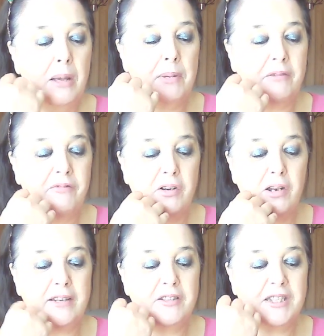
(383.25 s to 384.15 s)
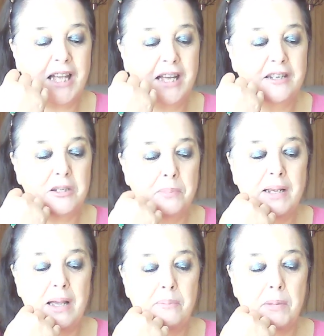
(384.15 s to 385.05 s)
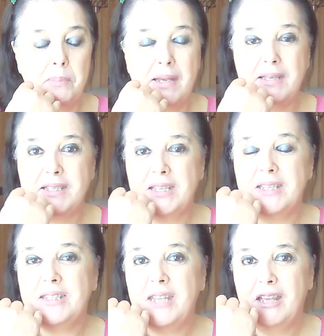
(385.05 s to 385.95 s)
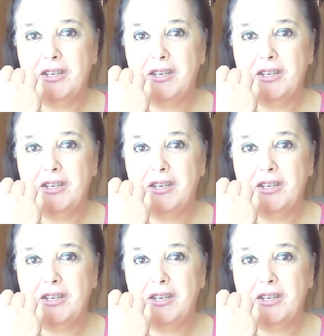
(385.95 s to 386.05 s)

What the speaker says: But I feel like you started to pick up the pieces.